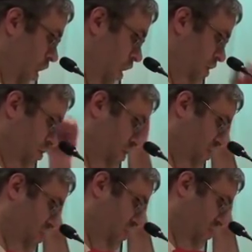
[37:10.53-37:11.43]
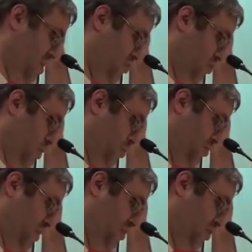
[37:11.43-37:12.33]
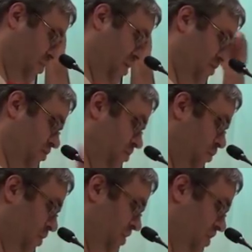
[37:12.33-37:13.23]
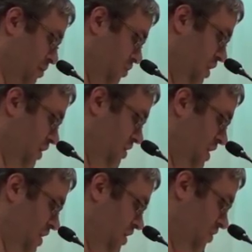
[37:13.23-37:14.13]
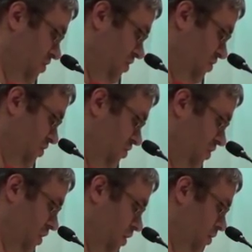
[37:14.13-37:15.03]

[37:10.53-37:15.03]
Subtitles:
argued that DSA is growing precisely by supporting Democratic candidates such as